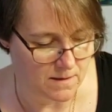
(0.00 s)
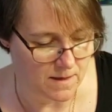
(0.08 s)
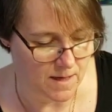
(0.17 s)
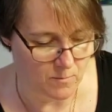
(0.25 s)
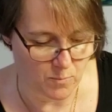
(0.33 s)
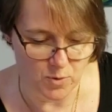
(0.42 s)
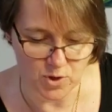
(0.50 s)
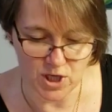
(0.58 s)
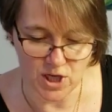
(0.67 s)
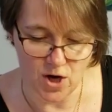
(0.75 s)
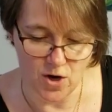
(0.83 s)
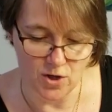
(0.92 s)
And I'm
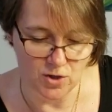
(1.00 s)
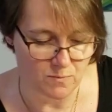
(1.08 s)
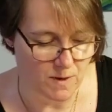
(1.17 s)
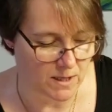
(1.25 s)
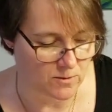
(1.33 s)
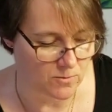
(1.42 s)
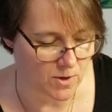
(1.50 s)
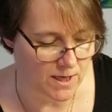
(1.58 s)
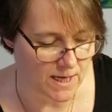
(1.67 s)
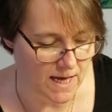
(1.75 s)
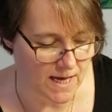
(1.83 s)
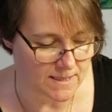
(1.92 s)
pushing onto my glue
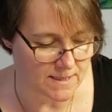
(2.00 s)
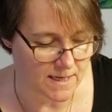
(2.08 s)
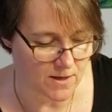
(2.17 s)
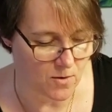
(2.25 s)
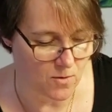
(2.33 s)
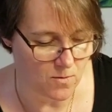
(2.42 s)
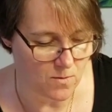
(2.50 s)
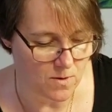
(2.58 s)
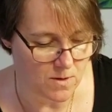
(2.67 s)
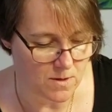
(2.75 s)
gun as I go.